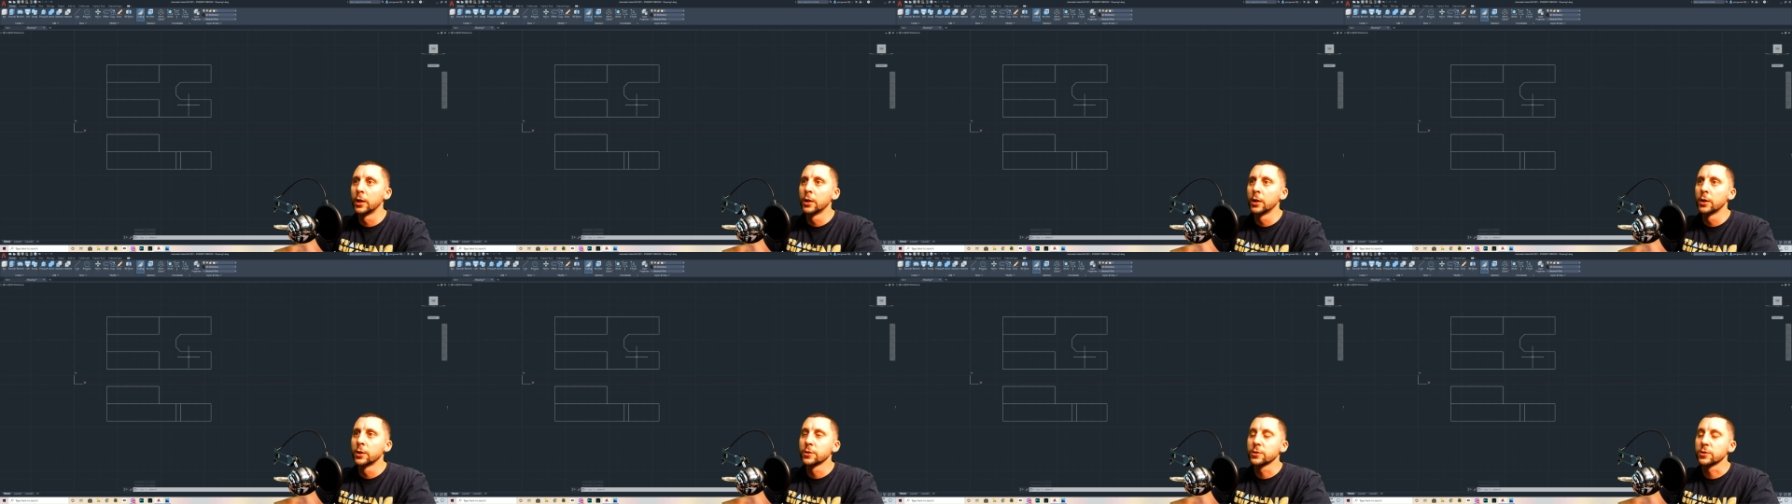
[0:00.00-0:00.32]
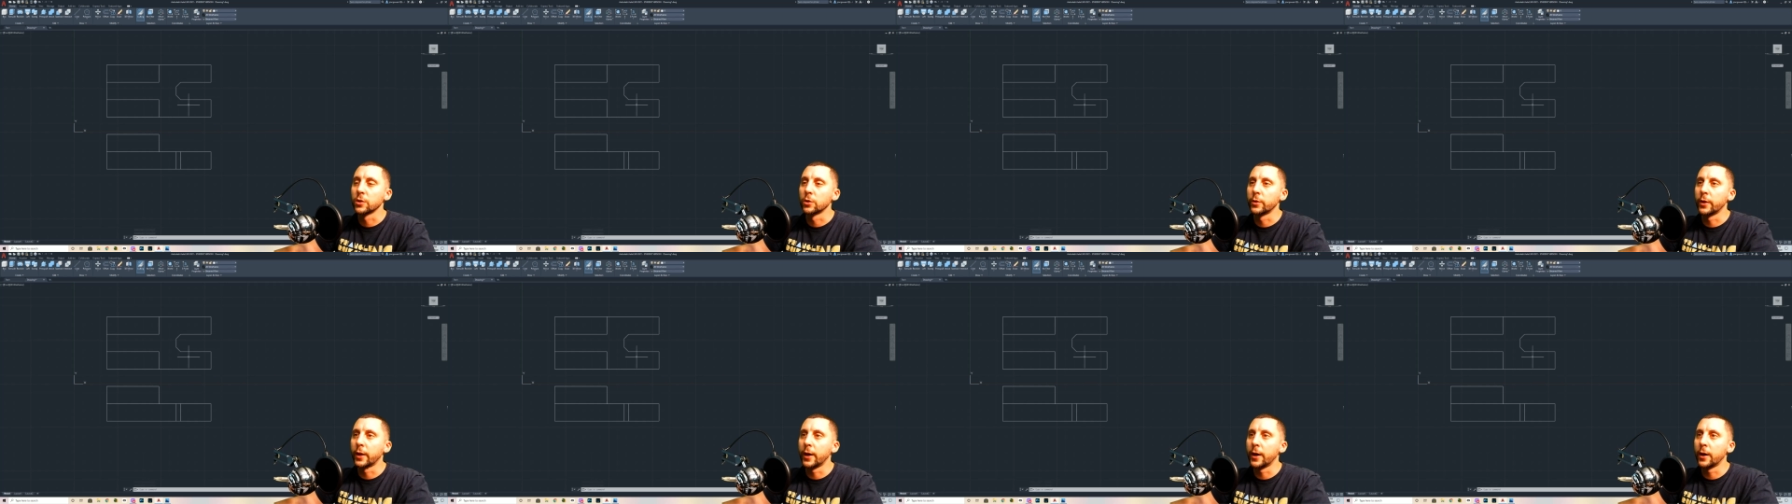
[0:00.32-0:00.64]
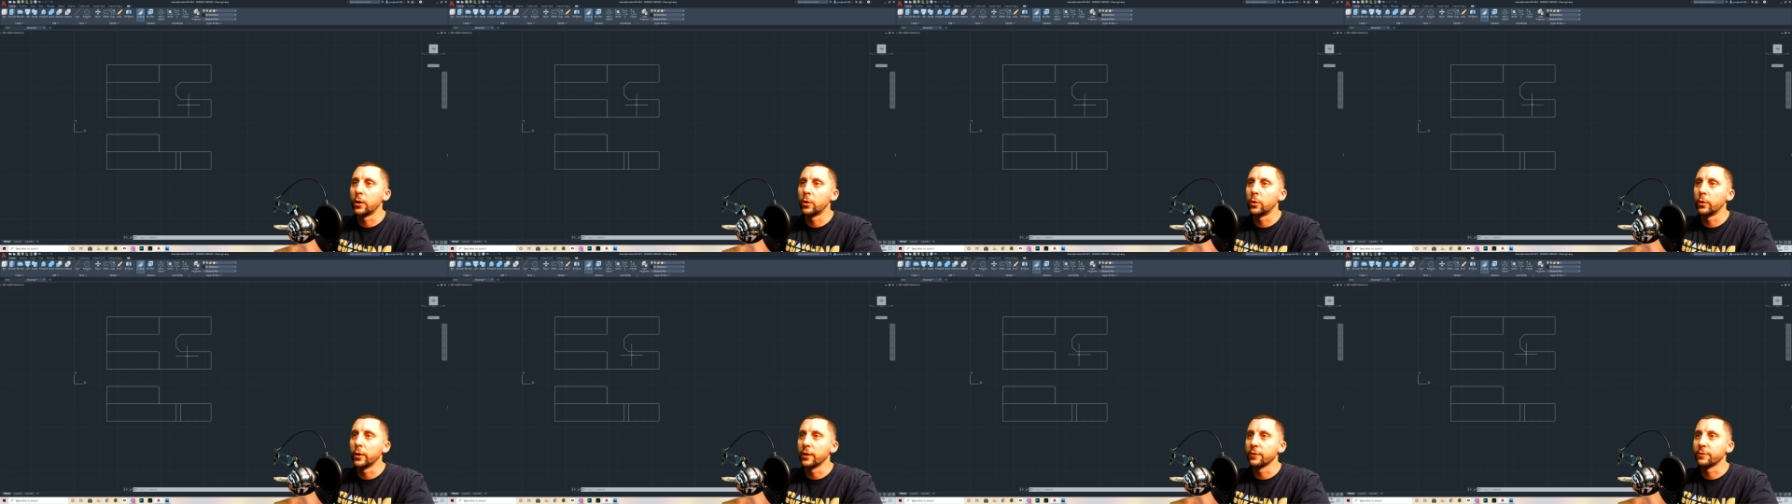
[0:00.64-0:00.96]
So
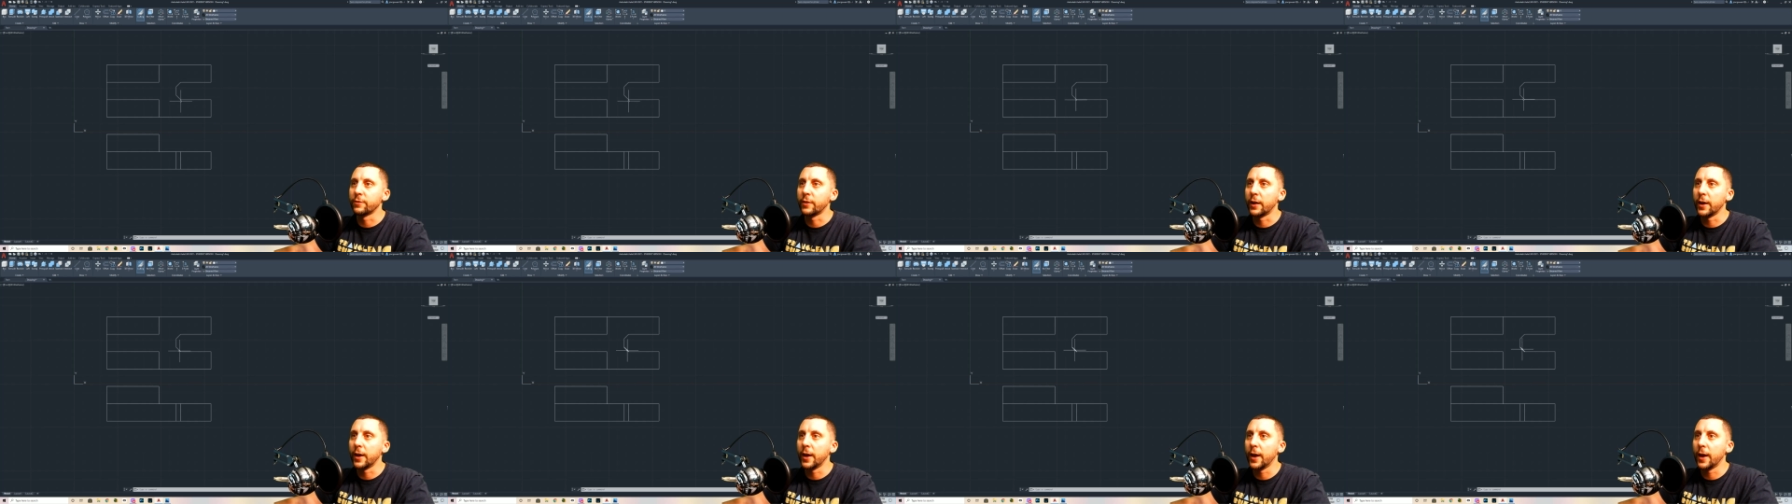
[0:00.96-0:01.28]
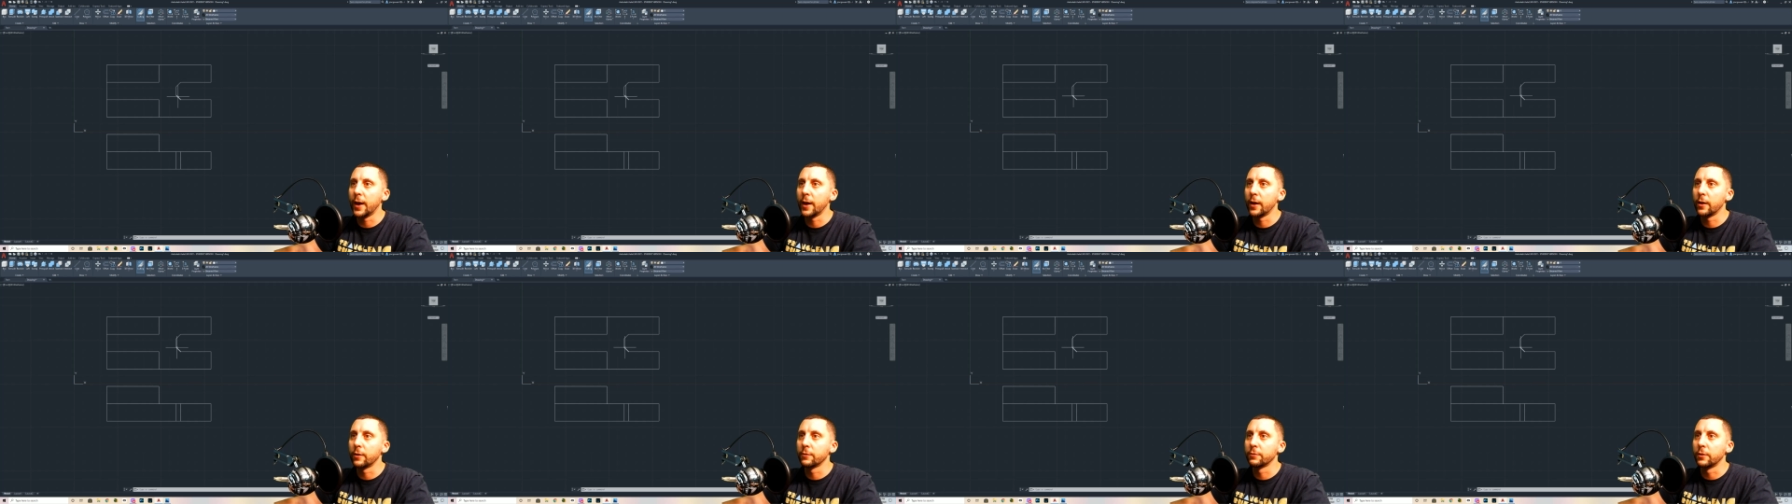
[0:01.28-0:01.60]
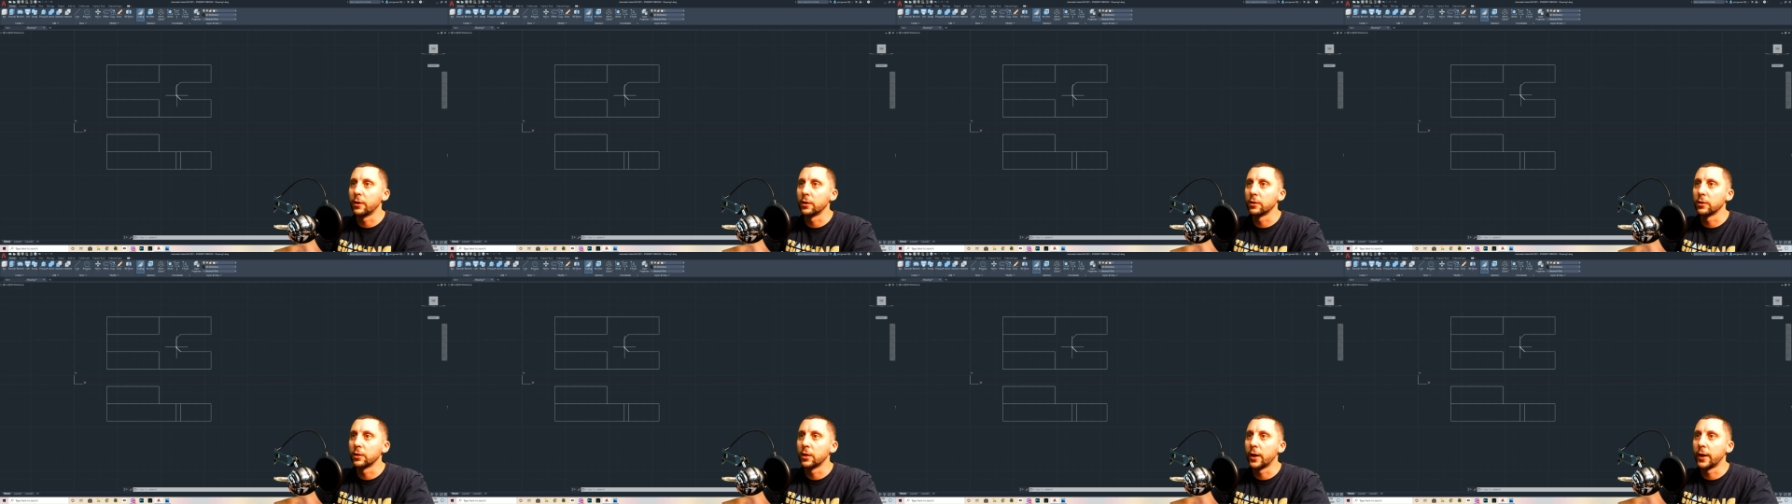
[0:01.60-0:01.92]
now if I have a
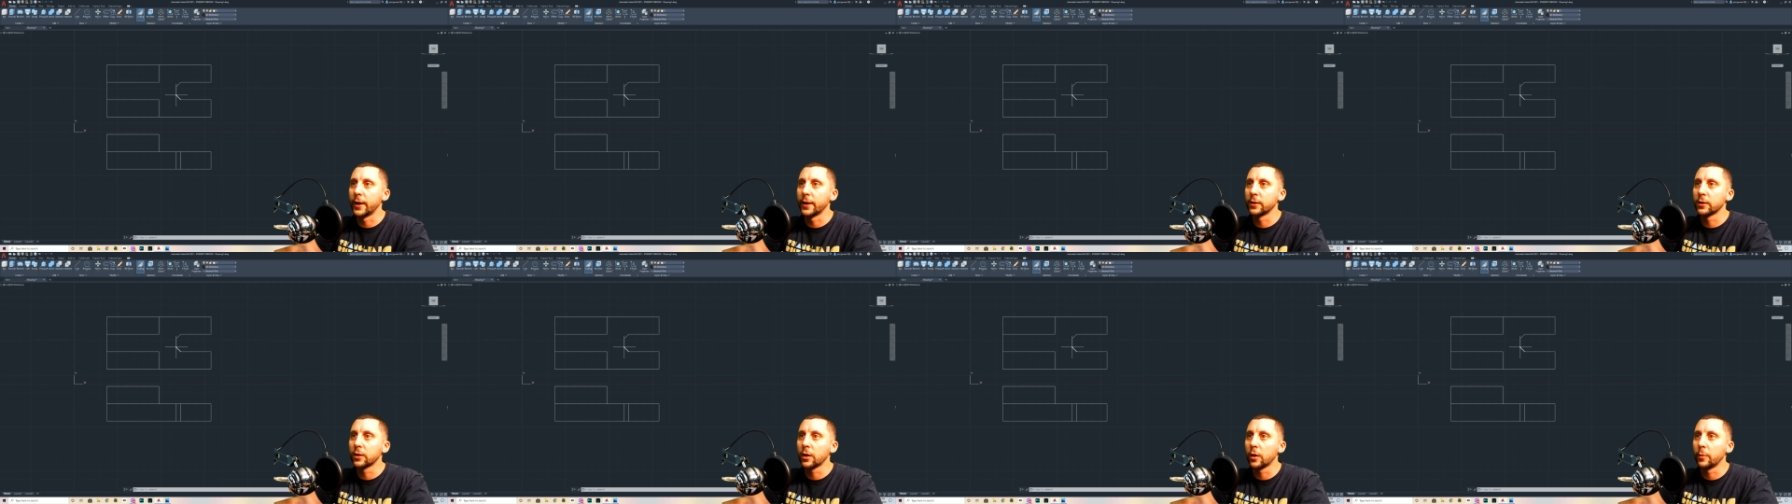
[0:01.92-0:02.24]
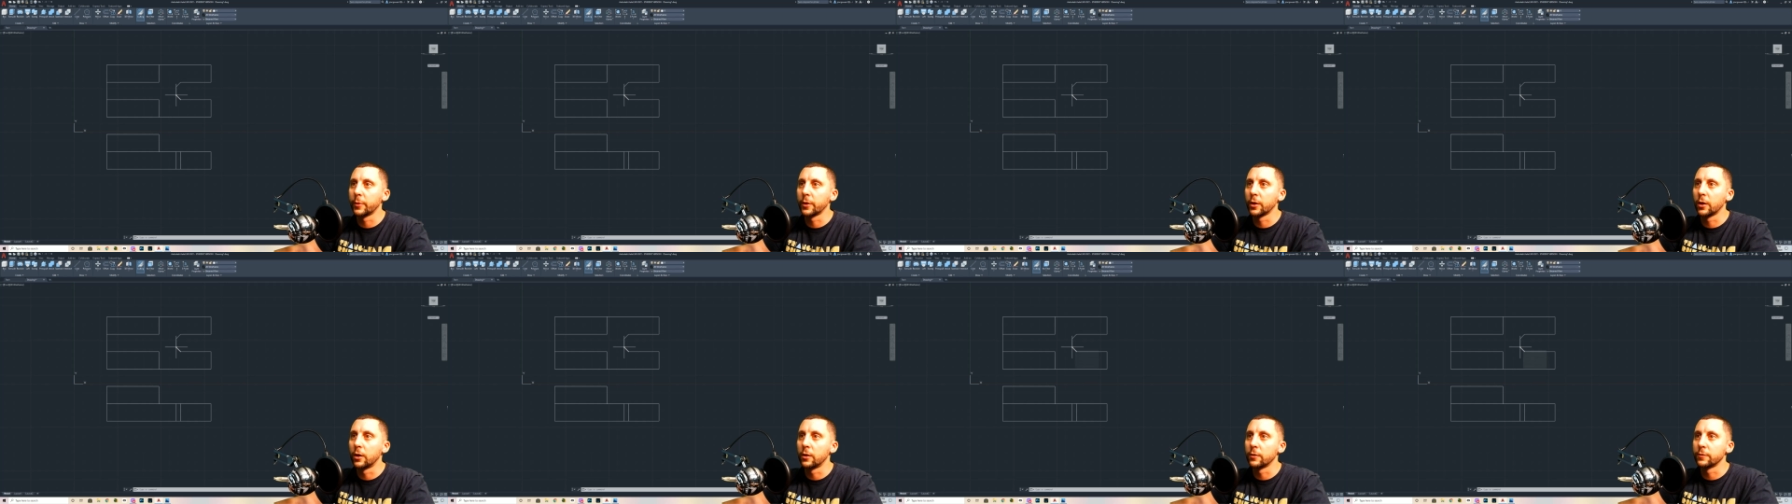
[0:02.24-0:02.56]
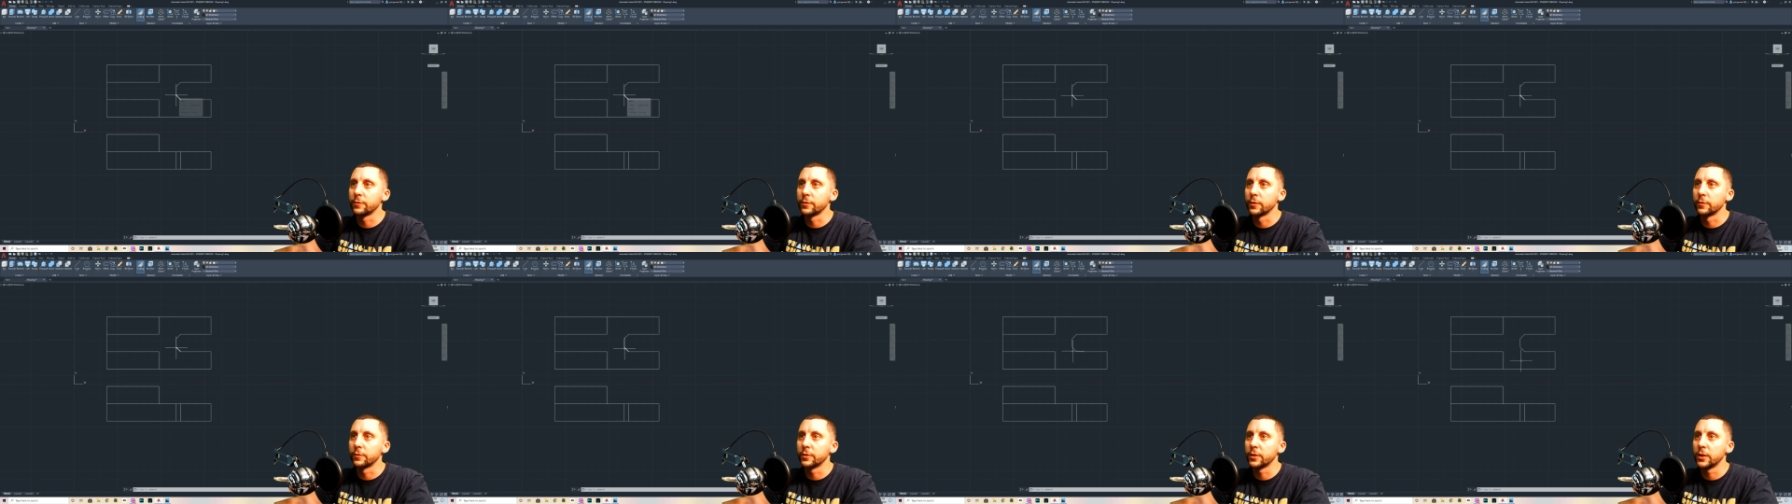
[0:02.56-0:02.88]
line coming off
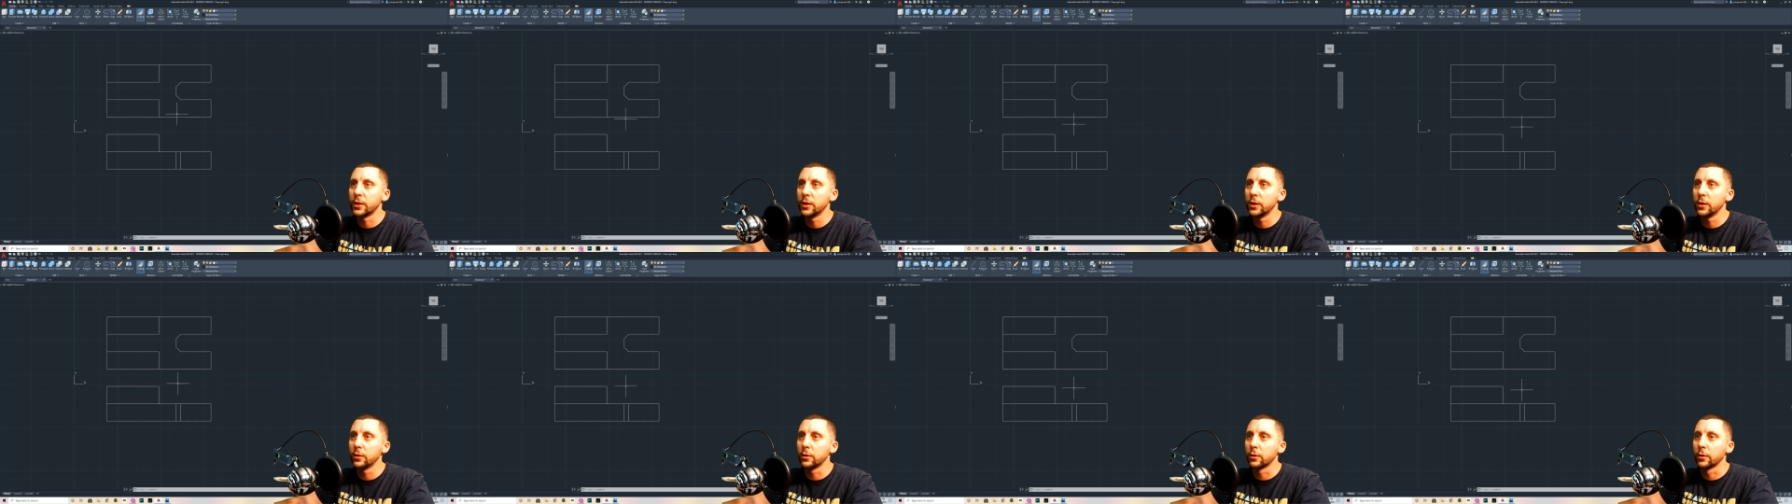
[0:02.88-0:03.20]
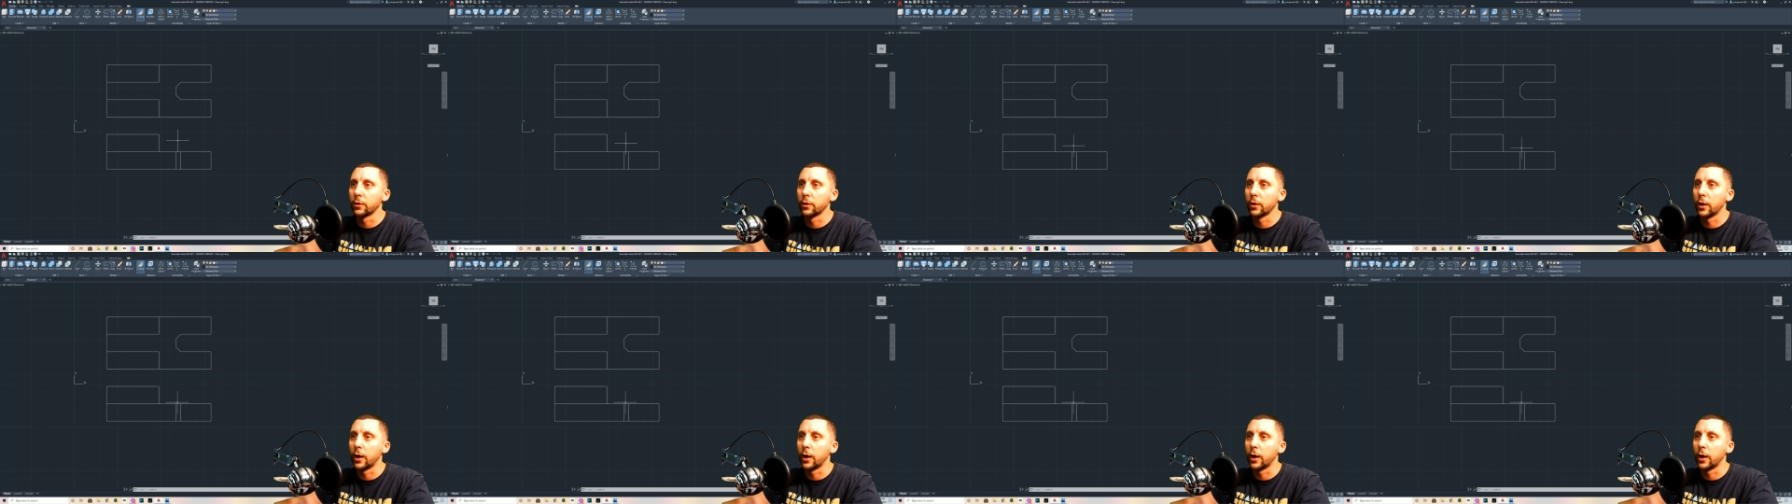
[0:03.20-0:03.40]
of here,